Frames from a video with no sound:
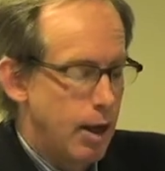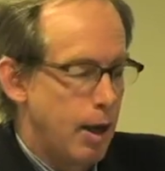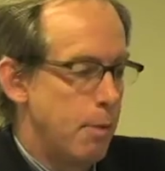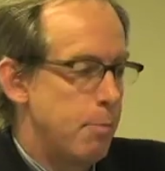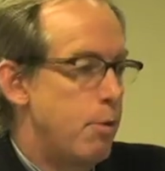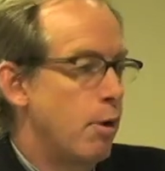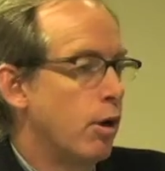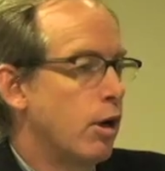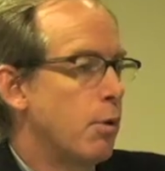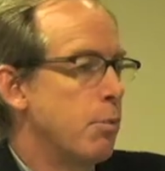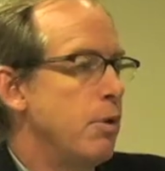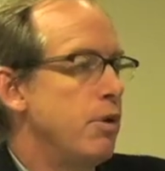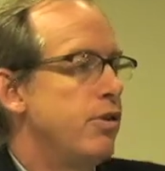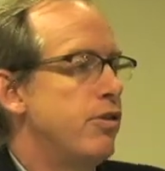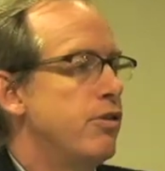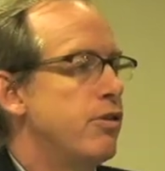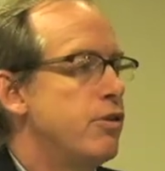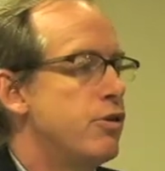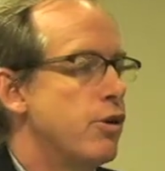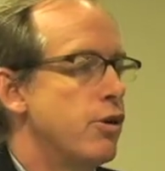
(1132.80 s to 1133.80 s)
pilgrimage
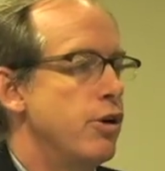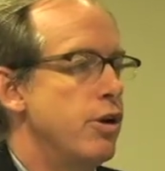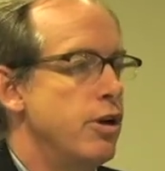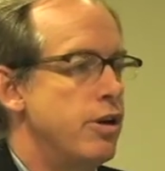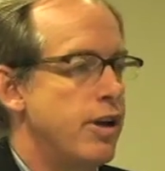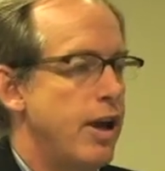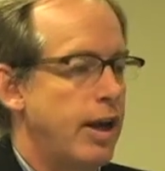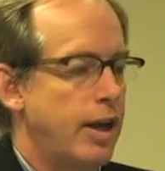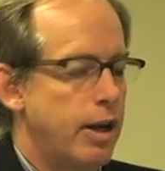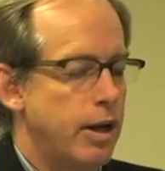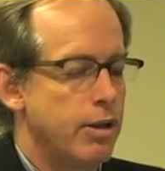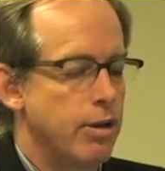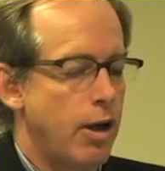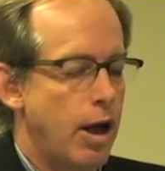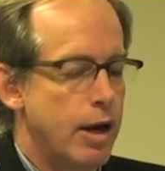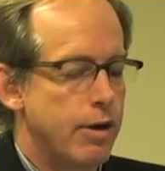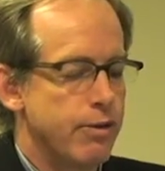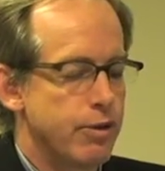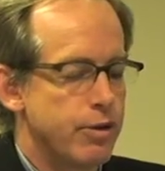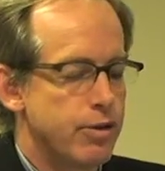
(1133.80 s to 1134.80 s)
is a journey taken in the
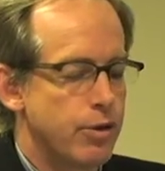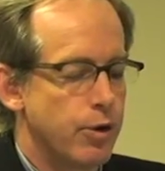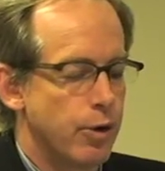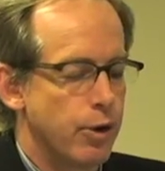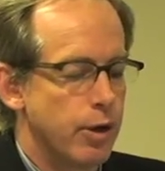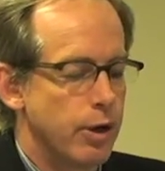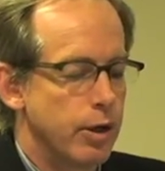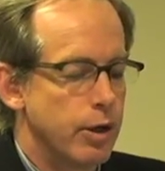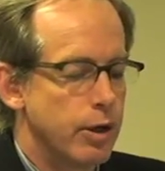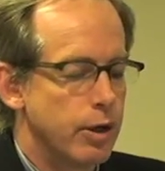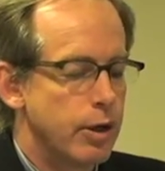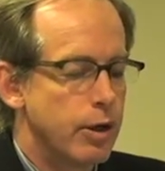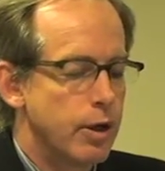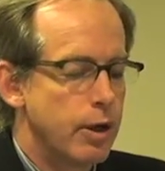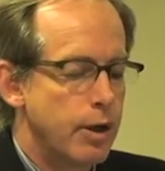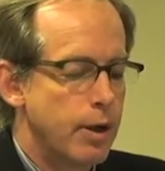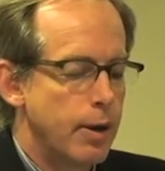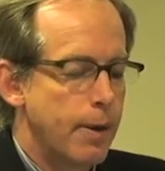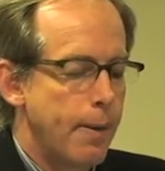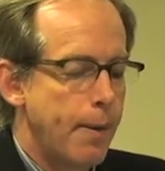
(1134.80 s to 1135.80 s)
light of a story.
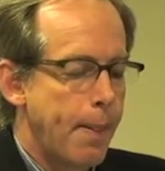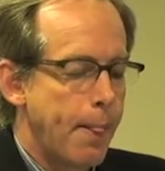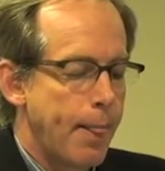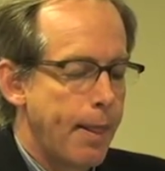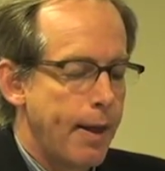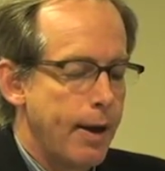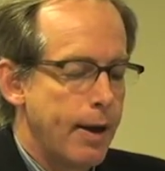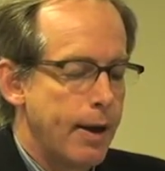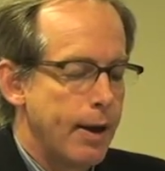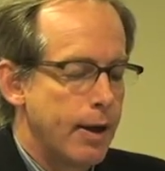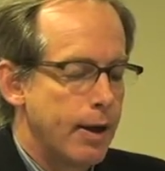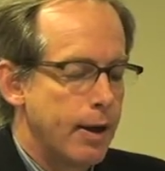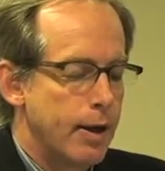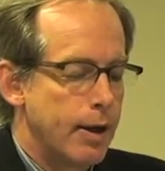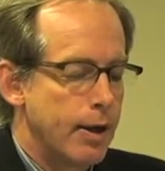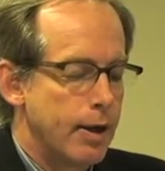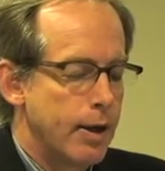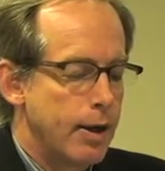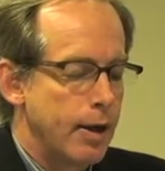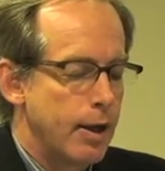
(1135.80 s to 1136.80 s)
Uh,